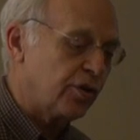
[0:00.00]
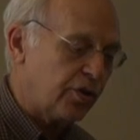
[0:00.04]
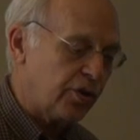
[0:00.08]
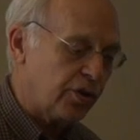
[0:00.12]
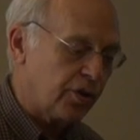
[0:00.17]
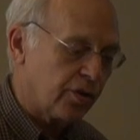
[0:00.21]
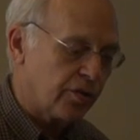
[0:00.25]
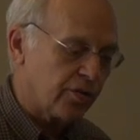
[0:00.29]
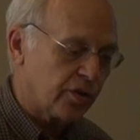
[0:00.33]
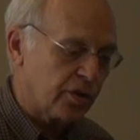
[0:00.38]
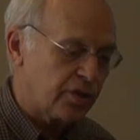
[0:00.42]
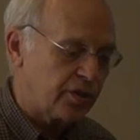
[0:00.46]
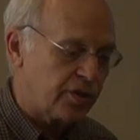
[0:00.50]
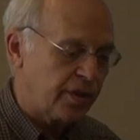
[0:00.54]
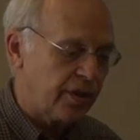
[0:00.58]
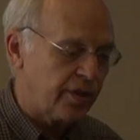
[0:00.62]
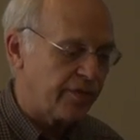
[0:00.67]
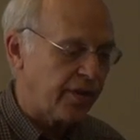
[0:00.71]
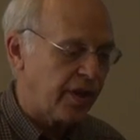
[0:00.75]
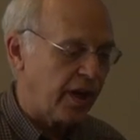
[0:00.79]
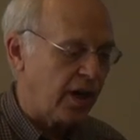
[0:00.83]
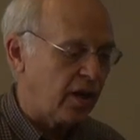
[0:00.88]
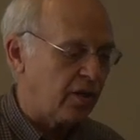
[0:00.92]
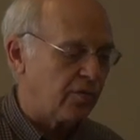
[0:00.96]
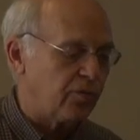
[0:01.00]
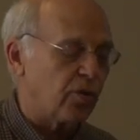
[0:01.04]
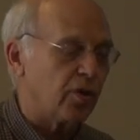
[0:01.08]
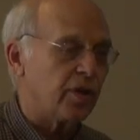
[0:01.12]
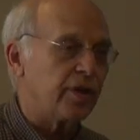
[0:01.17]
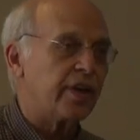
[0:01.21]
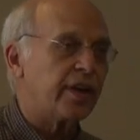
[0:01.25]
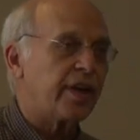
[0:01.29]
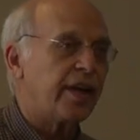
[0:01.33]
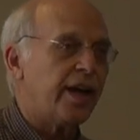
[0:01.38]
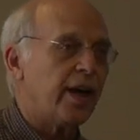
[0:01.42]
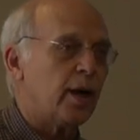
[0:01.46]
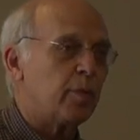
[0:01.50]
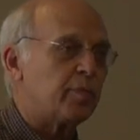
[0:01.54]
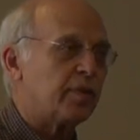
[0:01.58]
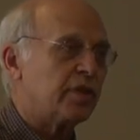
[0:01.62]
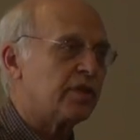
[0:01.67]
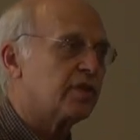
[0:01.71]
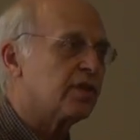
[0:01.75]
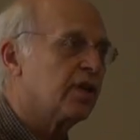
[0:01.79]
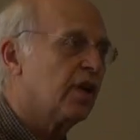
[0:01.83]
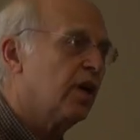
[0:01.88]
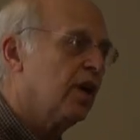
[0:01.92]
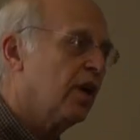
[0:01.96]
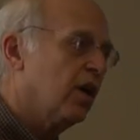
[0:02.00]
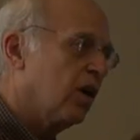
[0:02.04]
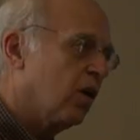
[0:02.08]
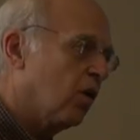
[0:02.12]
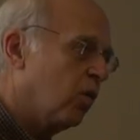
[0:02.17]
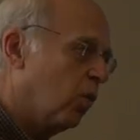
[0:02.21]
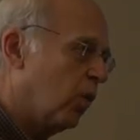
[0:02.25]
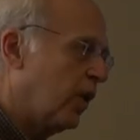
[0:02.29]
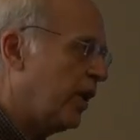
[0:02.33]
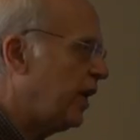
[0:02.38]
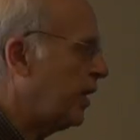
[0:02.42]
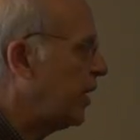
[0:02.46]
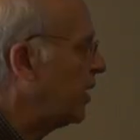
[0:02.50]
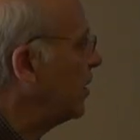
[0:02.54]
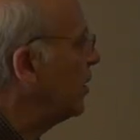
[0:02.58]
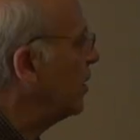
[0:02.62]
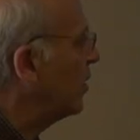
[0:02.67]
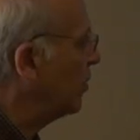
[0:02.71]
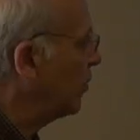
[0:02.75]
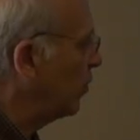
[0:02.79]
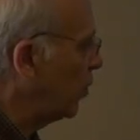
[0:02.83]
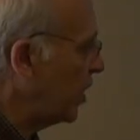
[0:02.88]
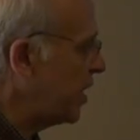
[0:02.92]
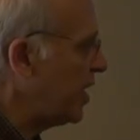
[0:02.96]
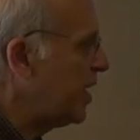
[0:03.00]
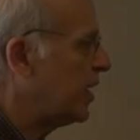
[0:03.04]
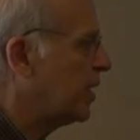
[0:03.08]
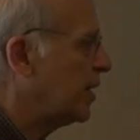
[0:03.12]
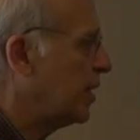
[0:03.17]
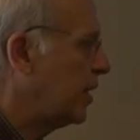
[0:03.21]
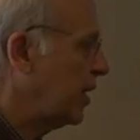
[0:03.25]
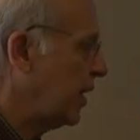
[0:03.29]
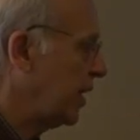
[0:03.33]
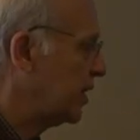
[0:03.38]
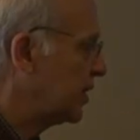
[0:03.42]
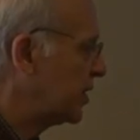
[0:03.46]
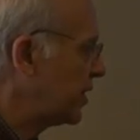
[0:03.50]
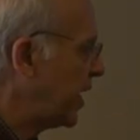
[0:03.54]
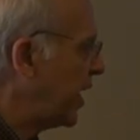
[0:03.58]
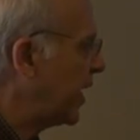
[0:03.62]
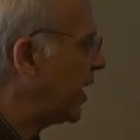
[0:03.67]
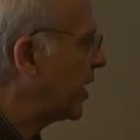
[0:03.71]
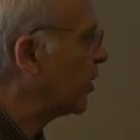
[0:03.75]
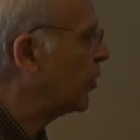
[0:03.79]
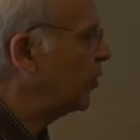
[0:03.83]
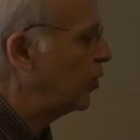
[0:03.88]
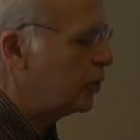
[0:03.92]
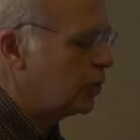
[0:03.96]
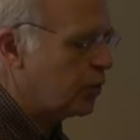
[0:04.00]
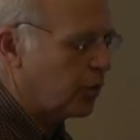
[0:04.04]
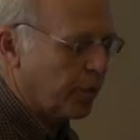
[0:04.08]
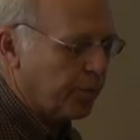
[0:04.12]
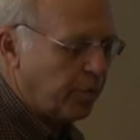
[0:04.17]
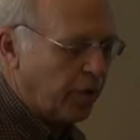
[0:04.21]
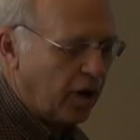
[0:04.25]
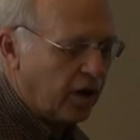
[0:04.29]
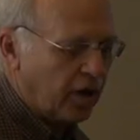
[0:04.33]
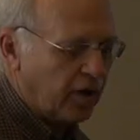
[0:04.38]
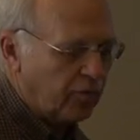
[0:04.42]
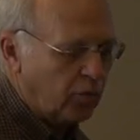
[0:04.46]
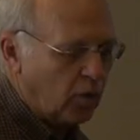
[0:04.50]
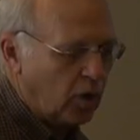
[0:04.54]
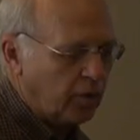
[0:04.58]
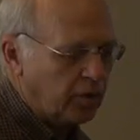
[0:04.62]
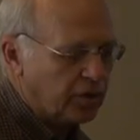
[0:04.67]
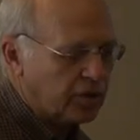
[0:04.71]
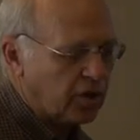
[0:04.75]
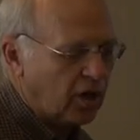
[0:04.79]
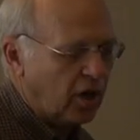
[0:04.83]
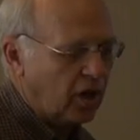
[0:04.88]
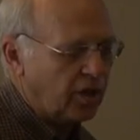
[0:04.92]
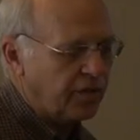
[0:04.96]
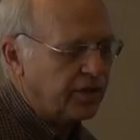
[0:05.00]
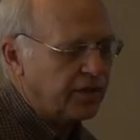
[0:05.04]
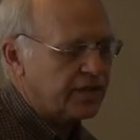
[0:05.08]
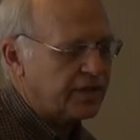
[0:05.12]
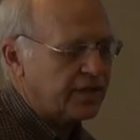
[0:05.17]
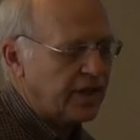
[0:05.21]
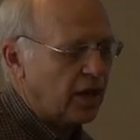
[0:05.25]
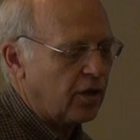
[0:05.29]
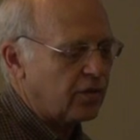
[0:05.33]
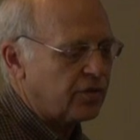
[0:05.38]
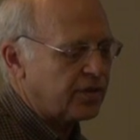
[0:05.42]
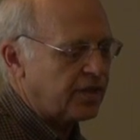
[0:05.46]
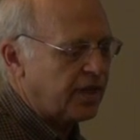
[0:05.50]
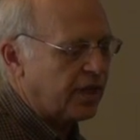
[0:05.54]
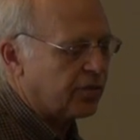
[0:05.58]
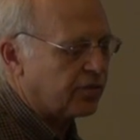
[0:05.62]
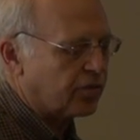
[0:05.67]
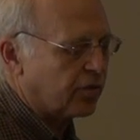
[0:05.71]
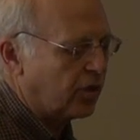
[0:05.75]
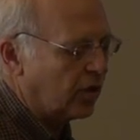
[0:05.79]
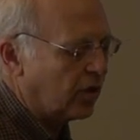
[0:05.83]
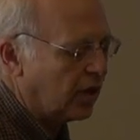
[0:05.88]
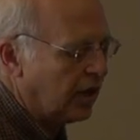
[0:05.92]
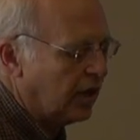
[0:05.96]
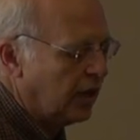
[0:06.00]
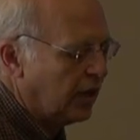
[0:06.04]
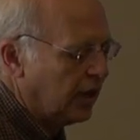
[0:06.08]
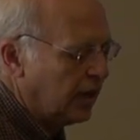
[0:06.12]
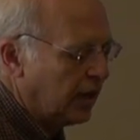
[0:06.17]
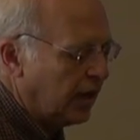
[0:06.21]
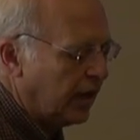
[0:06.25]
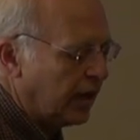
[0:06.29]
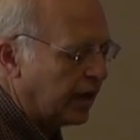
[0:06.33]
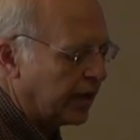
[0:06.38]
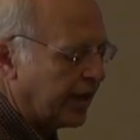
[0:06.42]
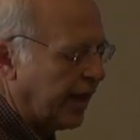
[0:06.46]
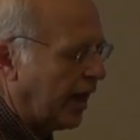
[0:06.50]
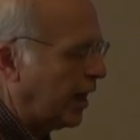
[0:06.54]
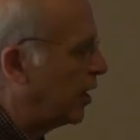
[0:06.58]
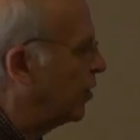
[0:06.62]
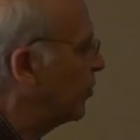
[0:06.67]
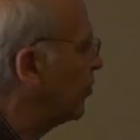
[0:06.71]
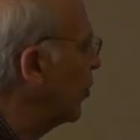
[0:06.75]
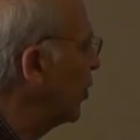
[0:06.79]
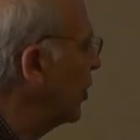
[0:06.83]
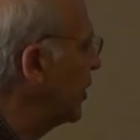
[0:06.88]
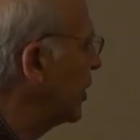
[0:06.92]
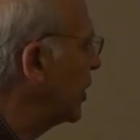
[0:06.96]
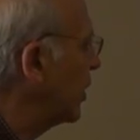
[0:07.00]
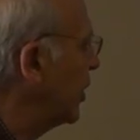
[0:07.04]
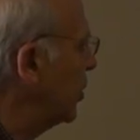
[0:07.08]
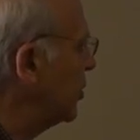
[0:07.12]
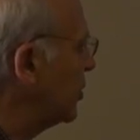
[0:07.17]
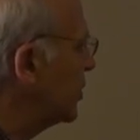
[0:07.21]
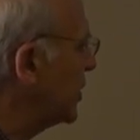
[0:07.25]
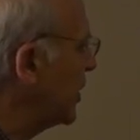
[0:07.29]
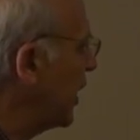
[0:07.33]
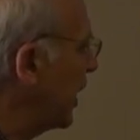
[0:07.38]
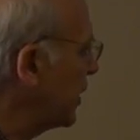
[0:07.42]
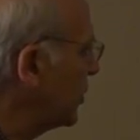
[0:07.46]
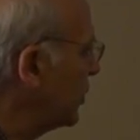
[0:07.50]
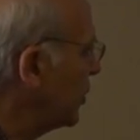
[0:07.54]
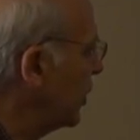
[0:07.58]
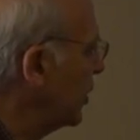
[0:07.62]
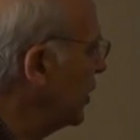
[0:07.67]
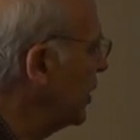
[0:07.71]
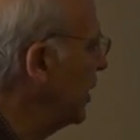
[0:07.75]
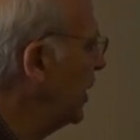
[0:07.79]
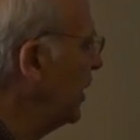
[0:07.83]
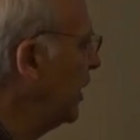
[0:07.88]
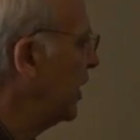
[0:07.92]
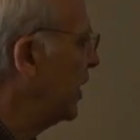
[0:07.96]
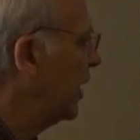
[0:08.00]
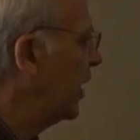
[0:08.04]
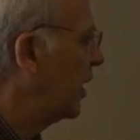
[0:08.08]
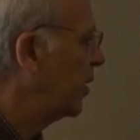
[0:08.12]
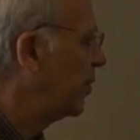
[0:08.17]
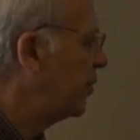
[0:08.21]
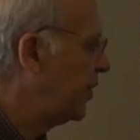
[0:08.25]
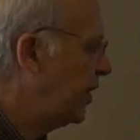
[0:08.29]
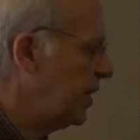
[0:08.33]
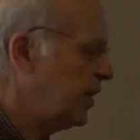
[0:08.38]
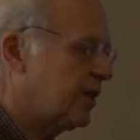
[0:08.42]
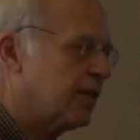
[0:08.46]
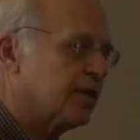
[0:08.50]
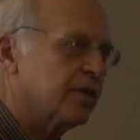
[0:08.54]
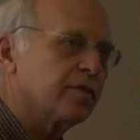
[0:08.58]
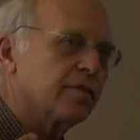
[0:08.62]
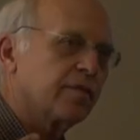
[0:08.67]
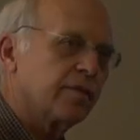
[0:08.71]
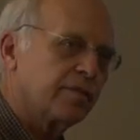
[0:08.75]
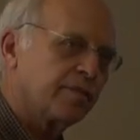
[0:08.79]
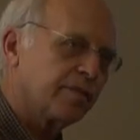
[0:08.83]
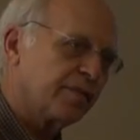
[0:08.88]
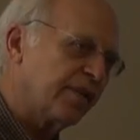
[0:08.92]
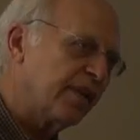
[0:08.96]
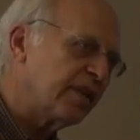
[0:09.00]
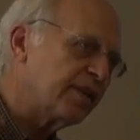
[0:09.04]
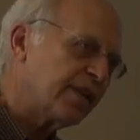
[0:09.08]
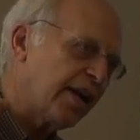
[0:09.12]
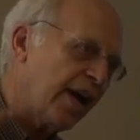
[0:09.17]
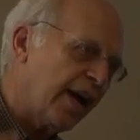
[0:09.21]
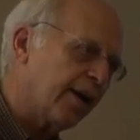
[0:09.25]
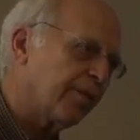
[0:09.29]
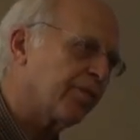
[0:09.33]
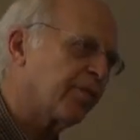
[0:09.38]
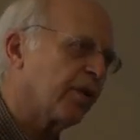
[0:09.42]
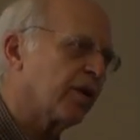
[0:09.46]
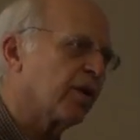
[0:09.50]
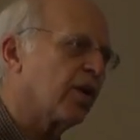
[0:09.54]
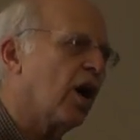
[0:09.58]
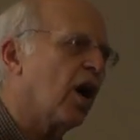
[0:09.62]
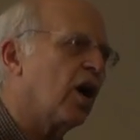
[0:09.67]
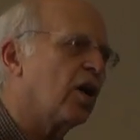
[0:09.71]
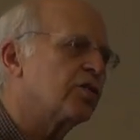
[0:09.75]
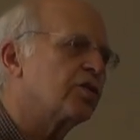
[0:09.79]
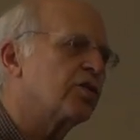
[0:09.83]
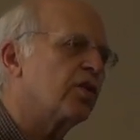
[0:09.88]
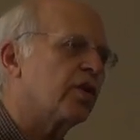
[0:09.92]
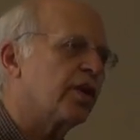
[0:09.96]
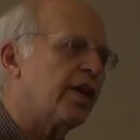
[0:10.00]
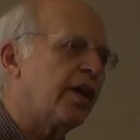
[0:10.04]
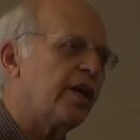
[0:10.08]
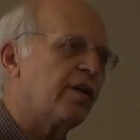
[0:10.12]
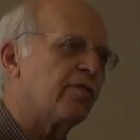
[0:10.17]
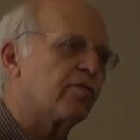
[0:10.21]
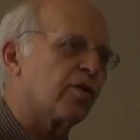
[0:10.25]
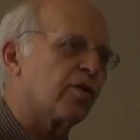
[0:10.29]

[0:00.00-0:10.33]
new University of California campus. We, we in, in Santa Cruz were part of what was called the South Central uh, California Coast Section. Uh, this, this effort also gave